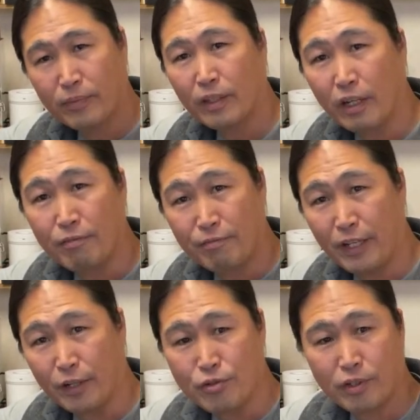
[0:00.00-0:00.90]
They are
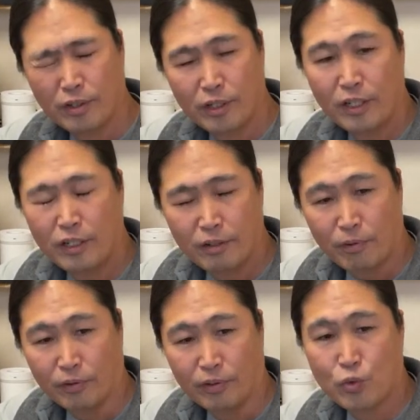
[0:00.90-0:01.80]
fixed,
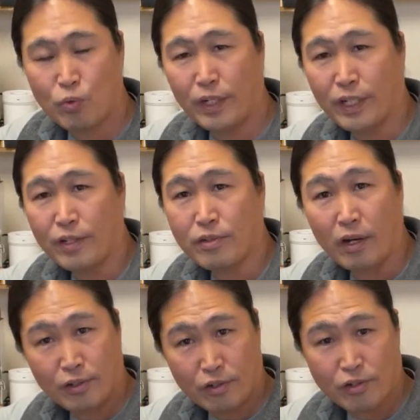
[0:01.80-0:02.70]
but this one is
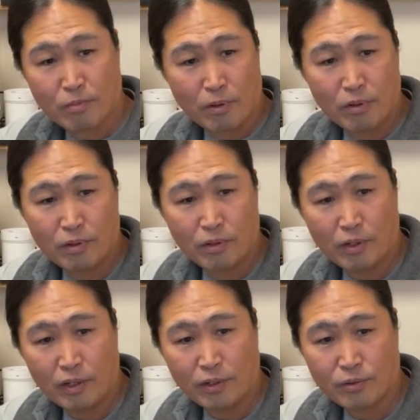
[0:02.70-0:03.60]
adjustable.
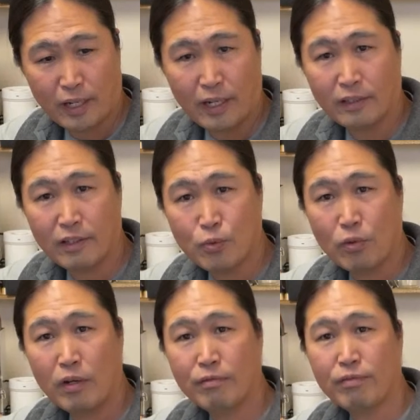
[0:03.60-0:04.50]
Uh, so I got this
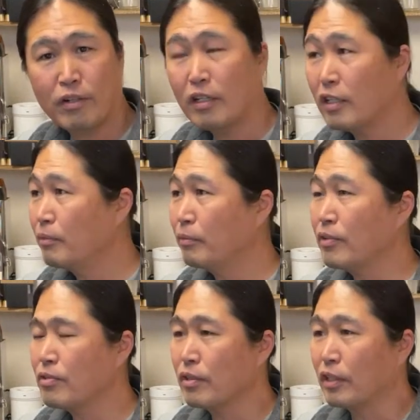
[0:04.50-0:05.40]
one from,
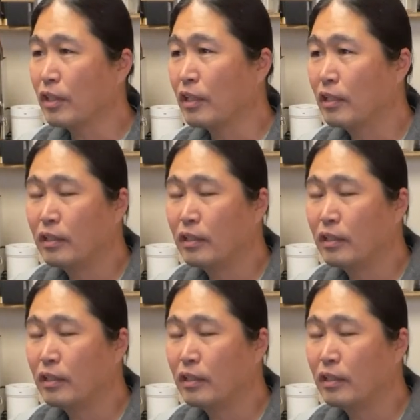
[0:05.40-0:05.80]
let's see here.